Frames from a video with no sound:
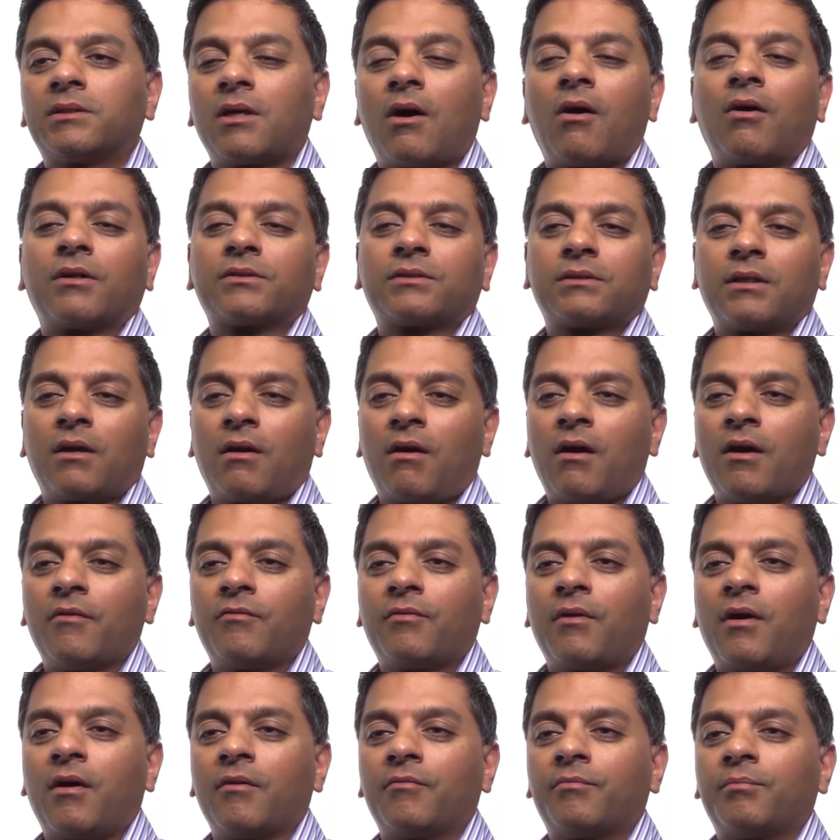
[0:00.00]
tasks that
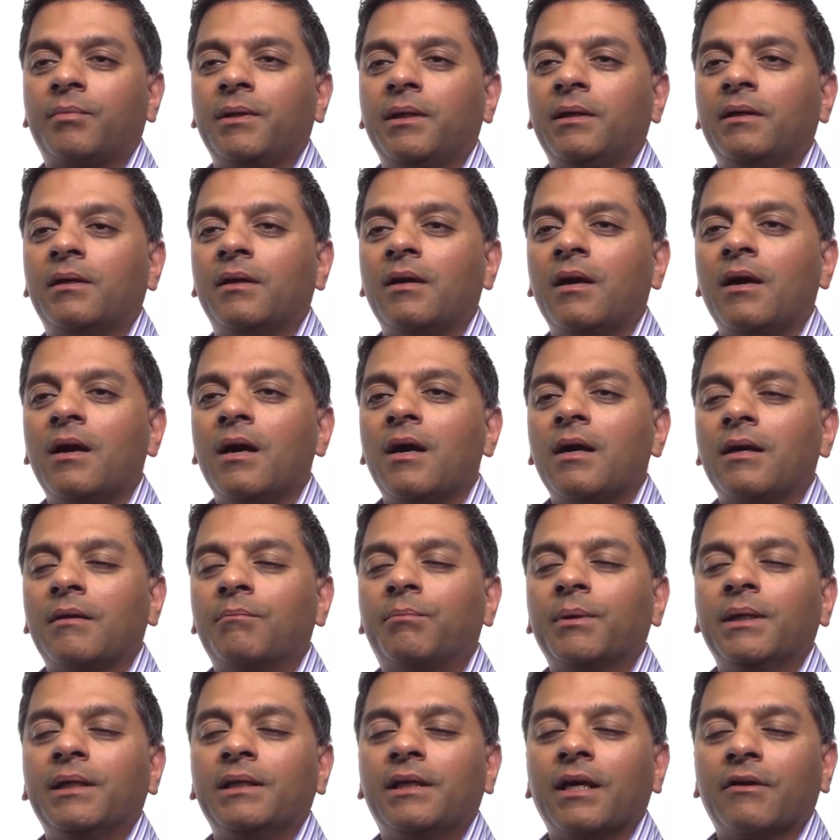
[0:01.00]
I've been
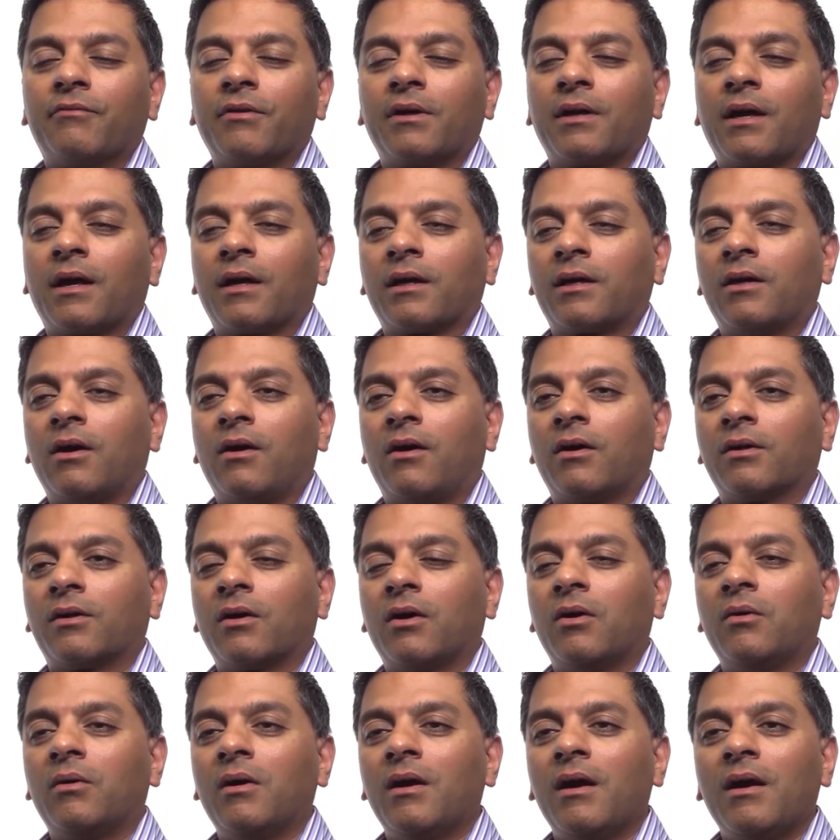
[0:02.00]
given at
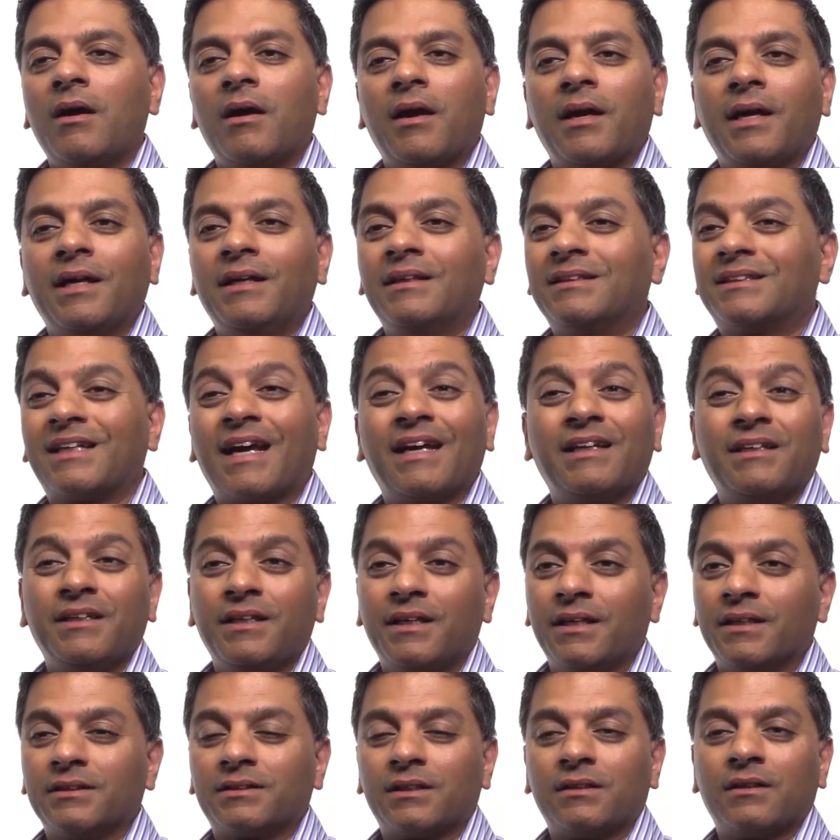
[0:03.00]
Ocado in 10
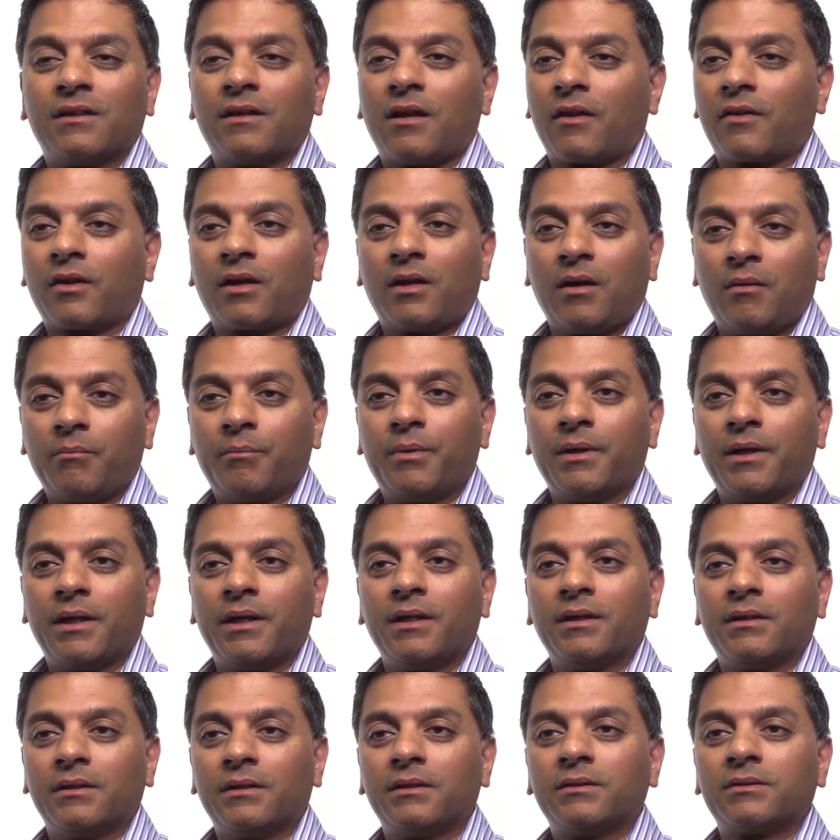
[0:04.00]
years in another
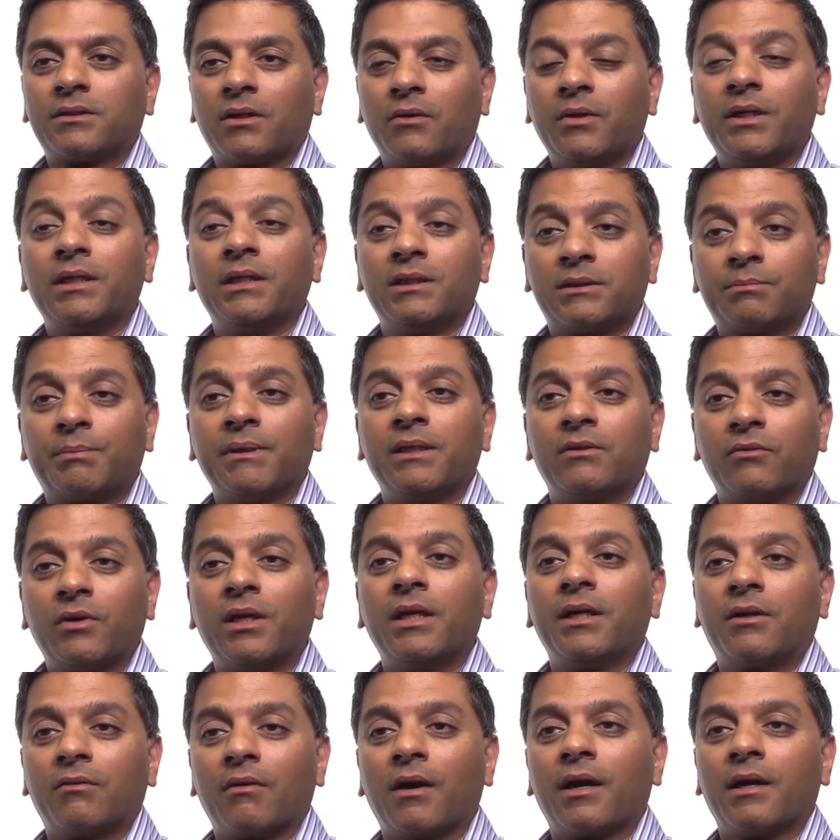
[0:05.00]
company. So it's been
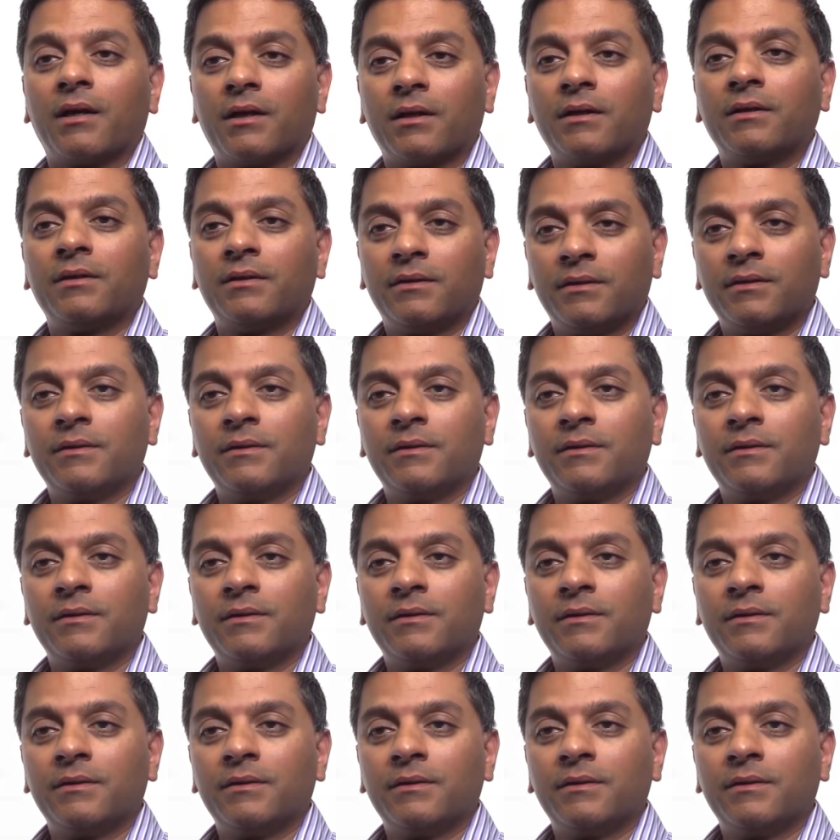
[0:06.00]
really great.